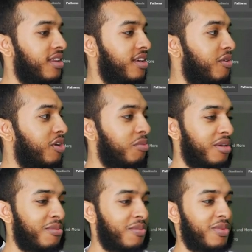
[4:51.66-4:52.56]
we're gonna put
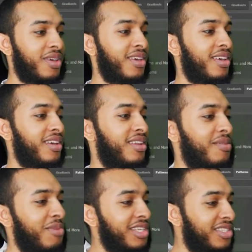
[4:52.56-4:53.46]
him in a
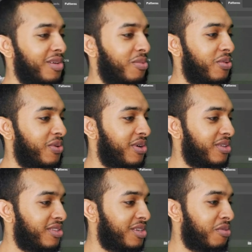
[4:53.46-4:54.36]
bus stop
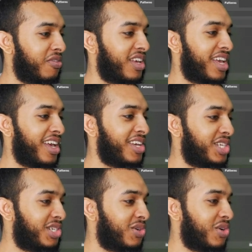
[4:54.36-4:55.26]
on top of an
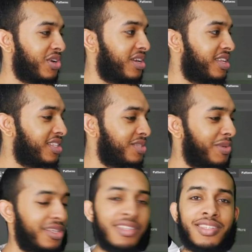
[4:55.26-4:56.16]
asteroid in
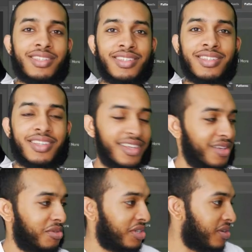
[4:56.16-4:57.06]
space.
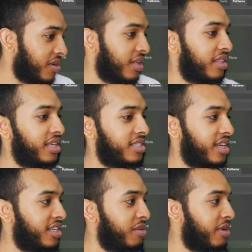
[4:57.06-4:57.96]
So that's the
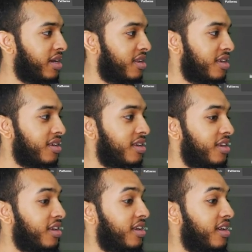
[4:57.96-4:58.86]
idea behind it.
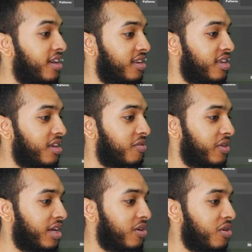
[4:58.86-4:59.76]
And yeah, for
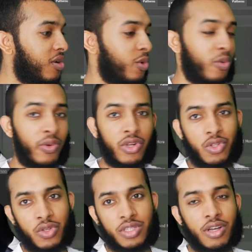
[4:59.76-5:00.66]
now, what we're gonna
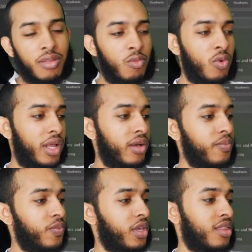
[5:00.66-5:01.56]
do is cut them all
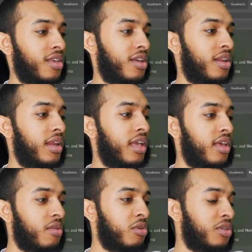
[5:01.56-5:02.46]
out and then layer
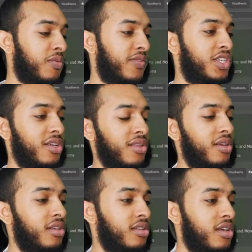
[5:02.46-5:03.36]
them on top of each other.
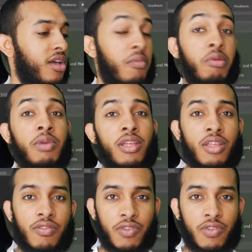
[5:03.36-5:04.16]
I'm gonna make another